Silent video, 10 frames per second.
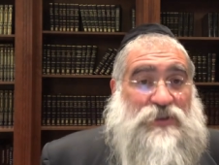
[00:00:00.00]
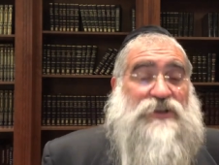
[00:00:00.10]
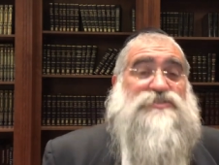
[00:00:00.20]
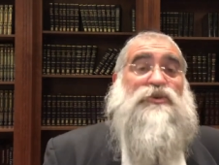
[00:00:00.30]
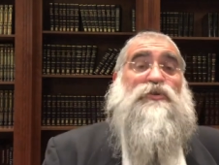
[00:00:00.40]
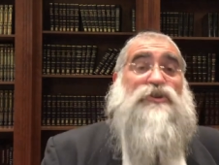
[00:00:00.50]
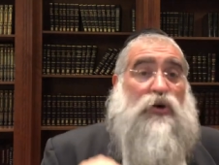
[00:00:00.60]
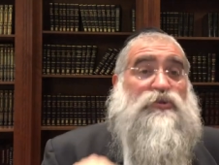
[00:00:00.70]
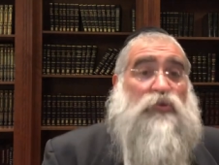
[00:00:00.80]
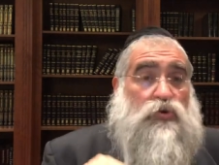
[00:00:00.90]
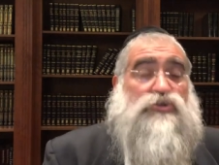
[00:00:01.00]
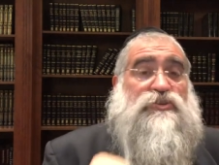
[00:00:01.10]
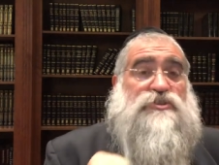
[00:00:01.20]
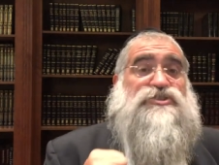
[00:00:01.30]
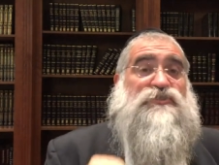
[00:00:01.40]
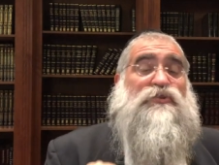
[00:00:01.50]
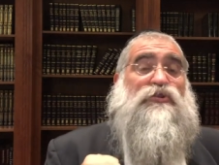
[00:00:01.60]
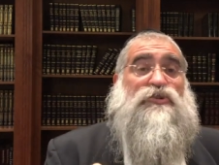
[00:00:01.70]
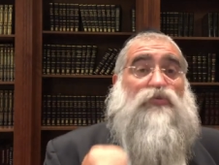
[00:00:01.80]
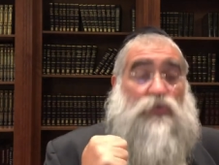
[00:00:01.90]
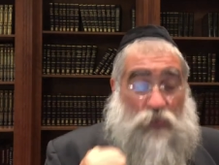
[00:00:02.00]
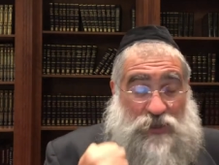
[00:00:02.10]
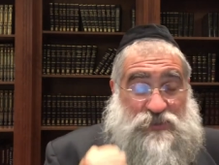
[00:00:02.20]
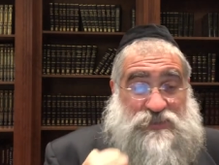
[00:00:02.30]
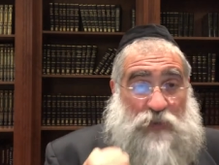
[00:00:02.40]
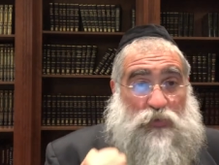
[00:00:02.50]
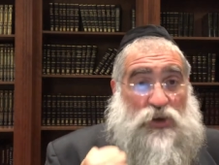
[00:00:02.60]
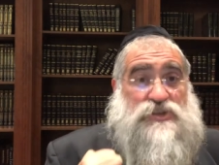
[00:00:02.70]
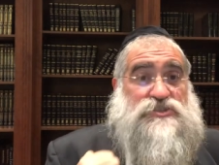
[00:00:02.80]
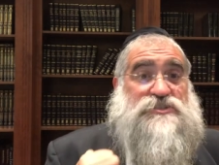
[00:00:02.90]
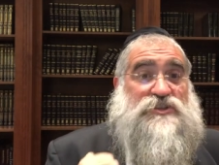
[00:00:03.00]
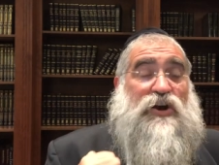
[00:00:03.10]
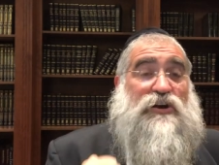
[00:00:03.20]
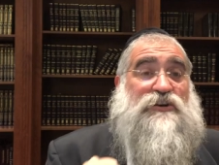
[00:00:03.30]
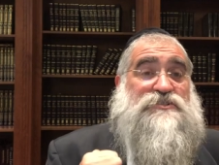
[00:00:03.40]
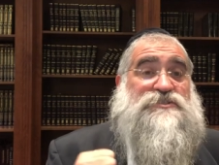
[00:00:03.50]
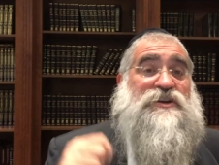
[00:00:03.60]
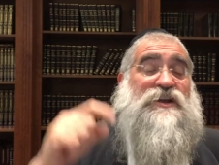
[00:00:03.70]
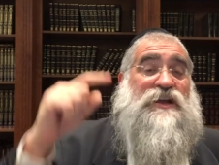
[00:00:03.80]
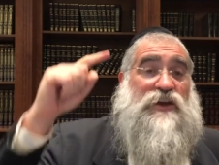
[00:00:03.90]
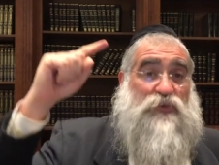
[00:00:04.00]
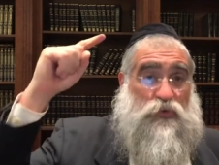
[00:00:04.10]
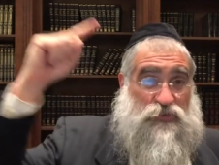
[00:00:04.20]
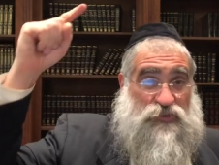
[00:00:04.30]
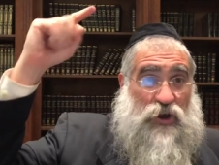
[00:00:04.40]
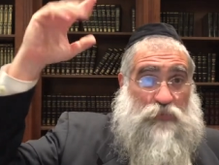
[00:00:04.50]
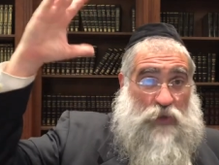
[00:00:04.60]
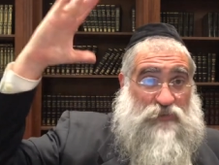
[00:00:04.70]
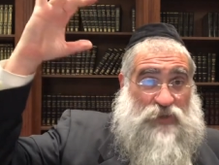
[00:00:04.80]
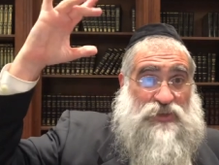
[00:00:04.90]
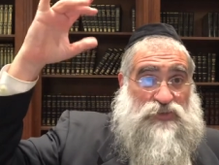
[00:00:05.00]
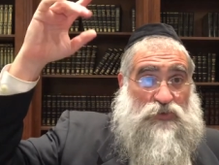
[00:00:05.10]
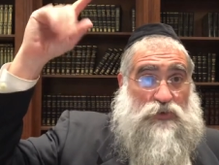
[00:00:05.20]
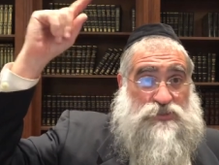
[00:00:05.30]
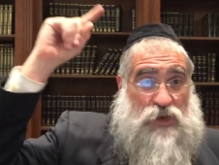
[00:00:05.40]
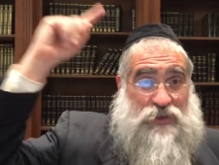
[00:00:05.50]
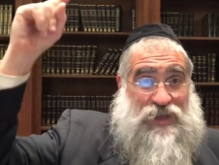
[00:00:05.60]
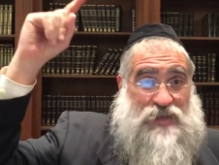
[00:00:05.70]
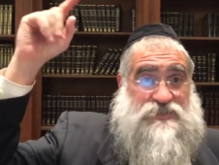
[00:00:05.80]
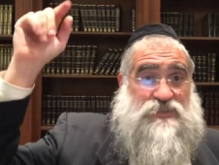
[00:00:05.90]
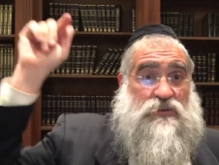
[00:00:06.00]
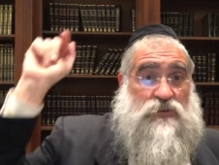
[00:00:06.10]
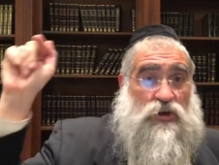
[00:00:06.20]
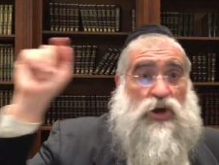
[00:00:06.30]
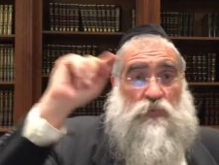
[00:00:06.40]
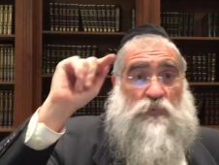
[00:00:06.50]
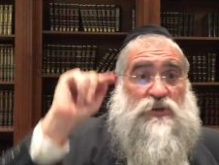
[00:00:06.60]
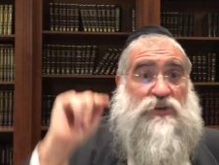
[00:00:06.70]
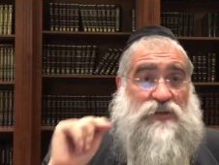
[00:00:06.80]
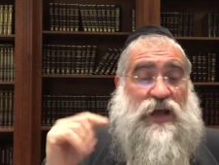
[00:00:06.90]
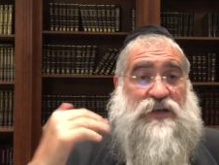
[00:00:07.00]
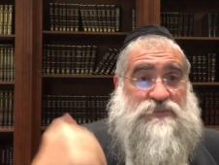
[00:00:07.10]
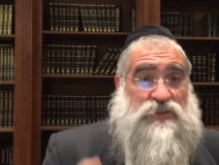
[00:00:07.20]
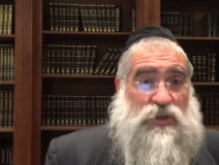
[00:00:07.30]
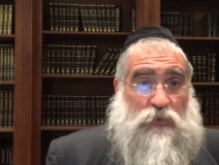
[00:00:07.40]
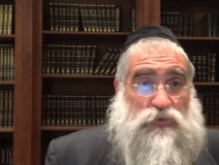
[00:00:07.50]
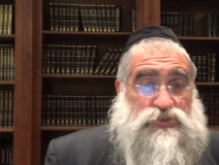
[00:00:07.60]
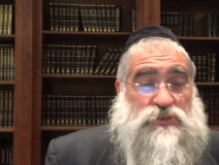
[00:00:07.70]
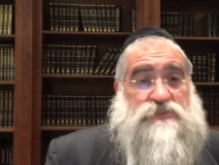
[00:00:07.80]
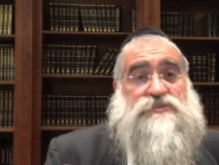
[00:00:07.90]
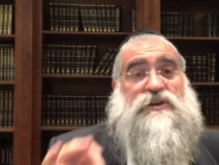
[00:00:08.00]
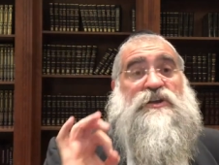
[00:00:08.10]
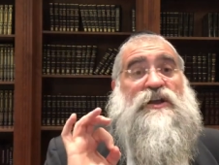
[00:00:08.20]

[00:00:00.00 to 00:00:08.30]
So we know in the world of the Sfirot, when separation starts, if you start, we have 10 Sfirot, starting Keser, Chachma, Bina, Das, and the emotions.